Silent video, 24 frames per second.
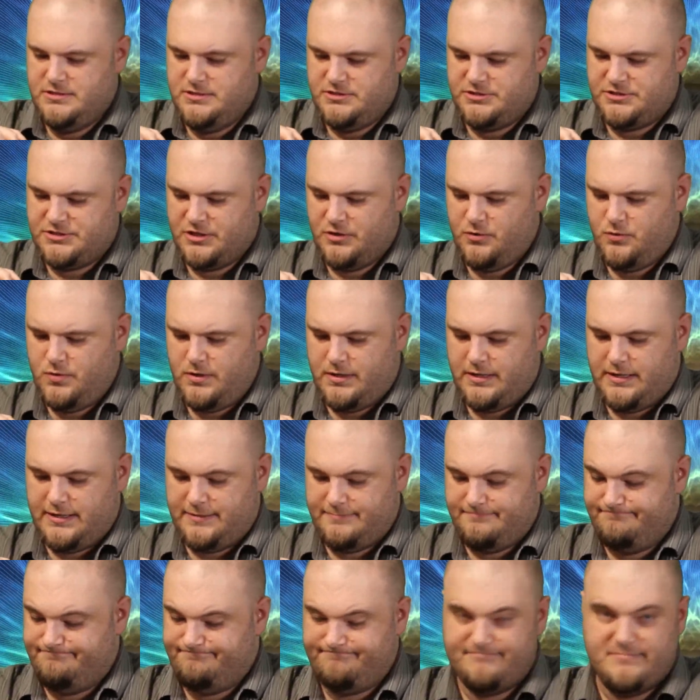So
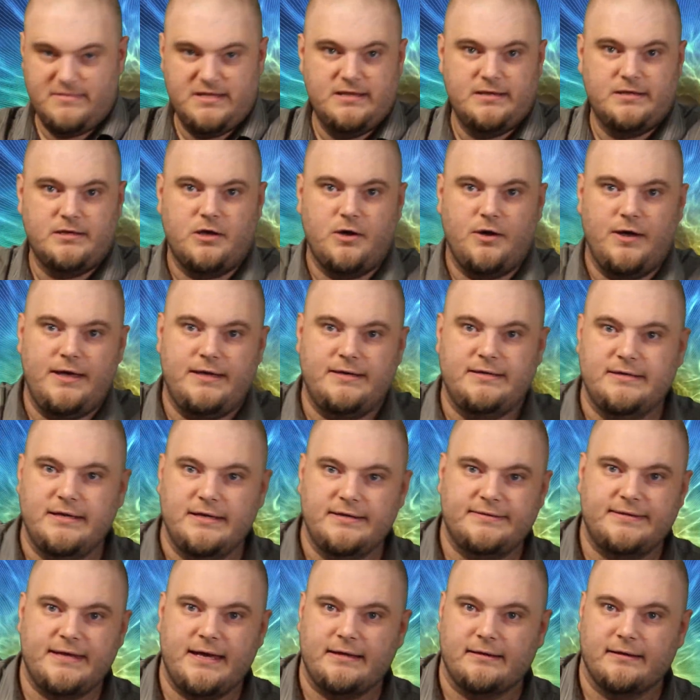go ahead and
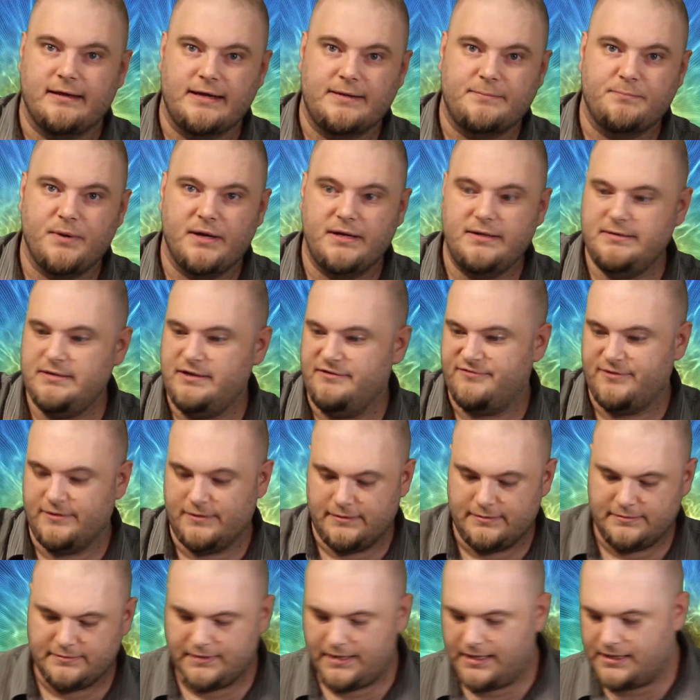hit that like button if
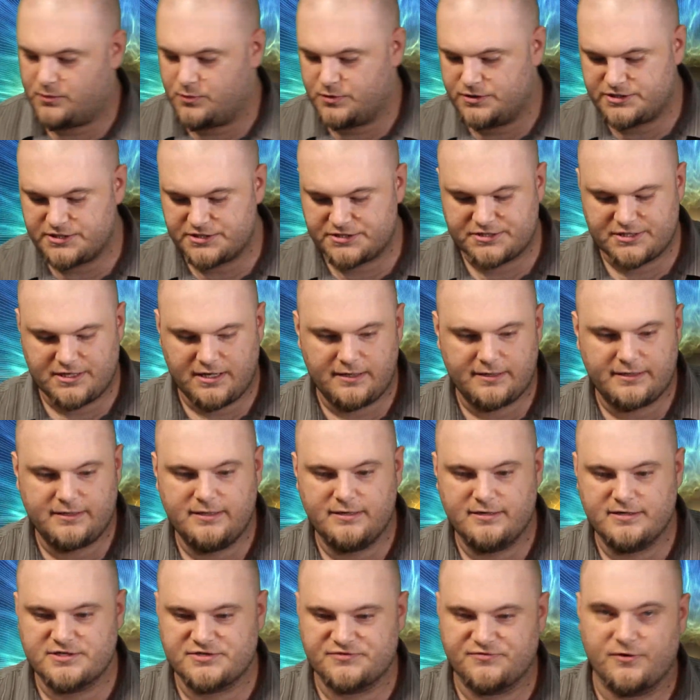you like what you saw
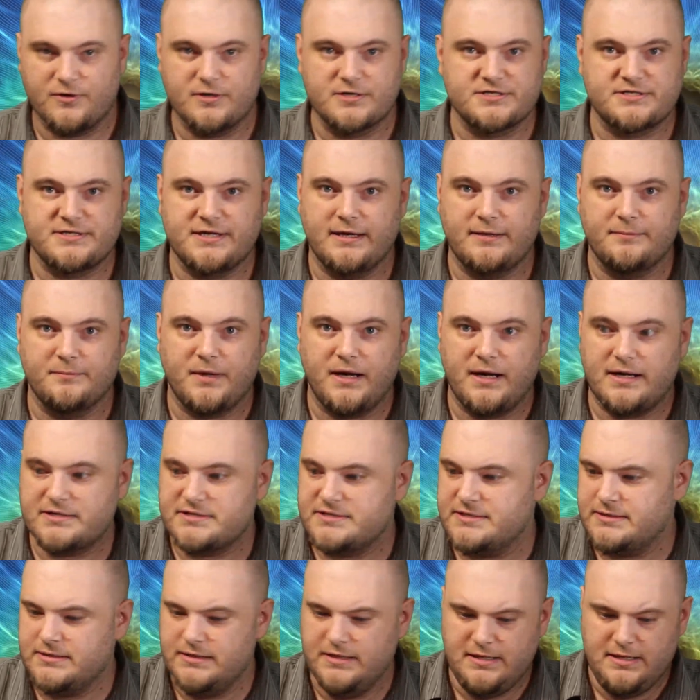here as far as the
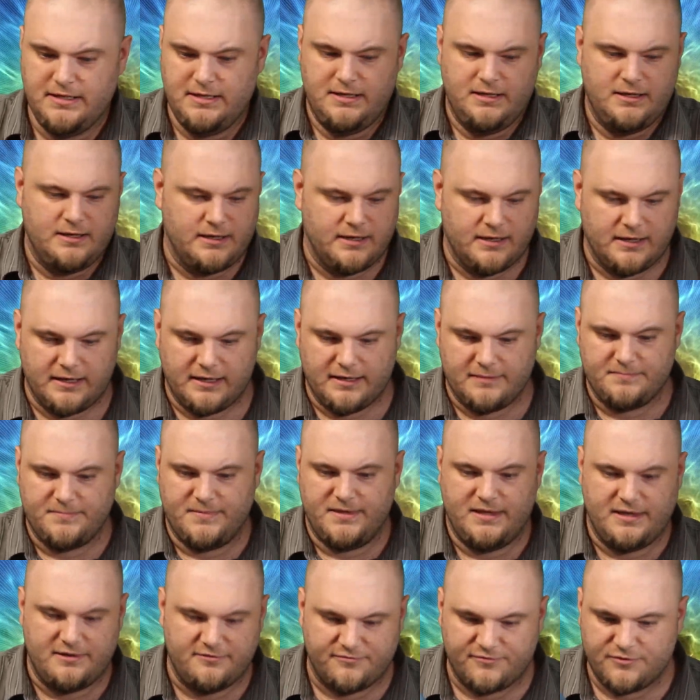unboxing.
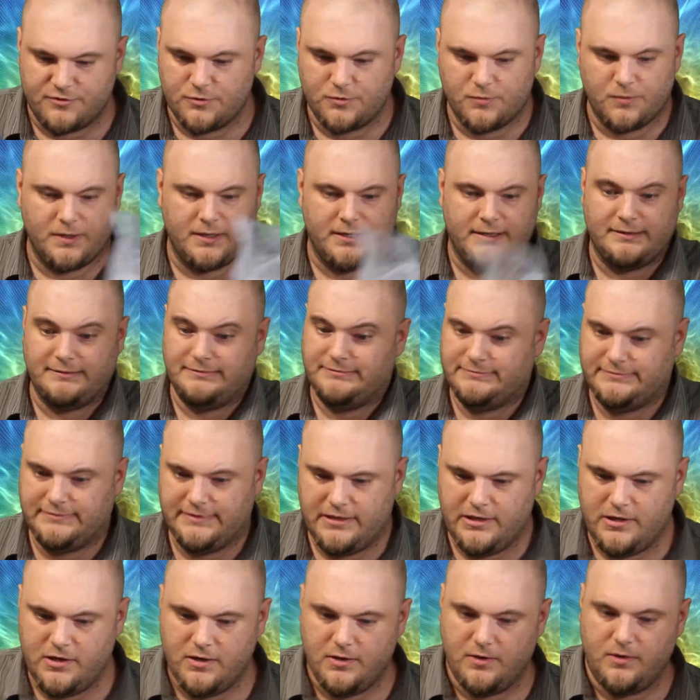If you
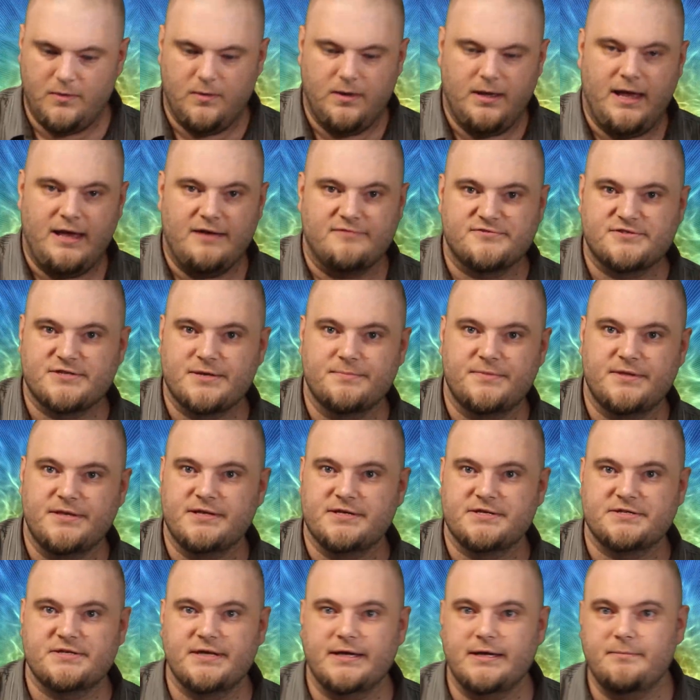have something
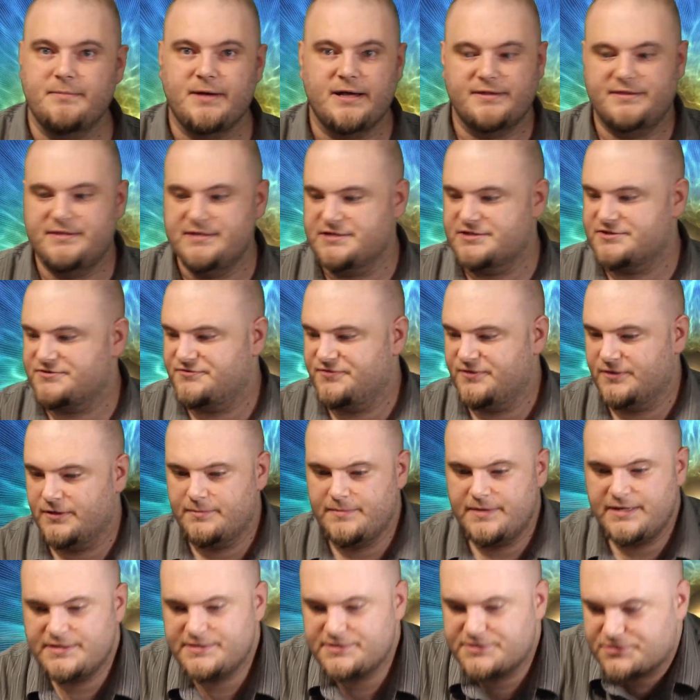to say about these
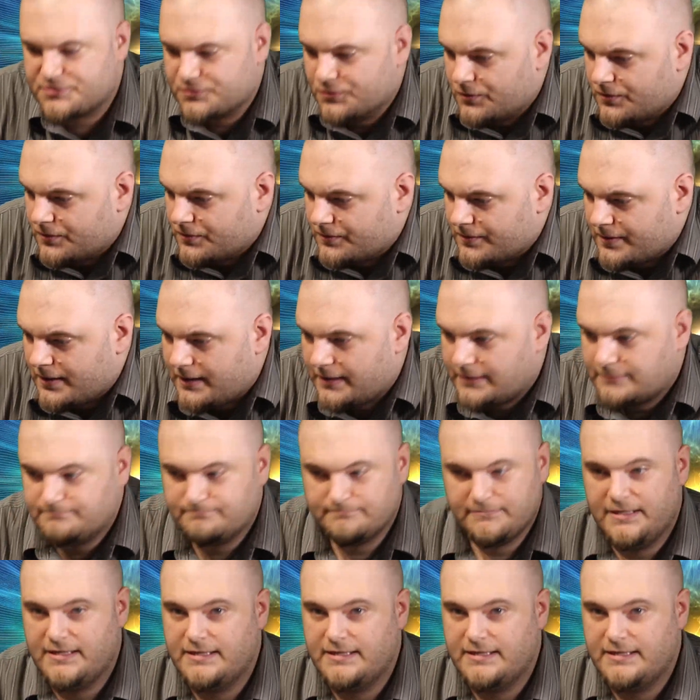filaments, or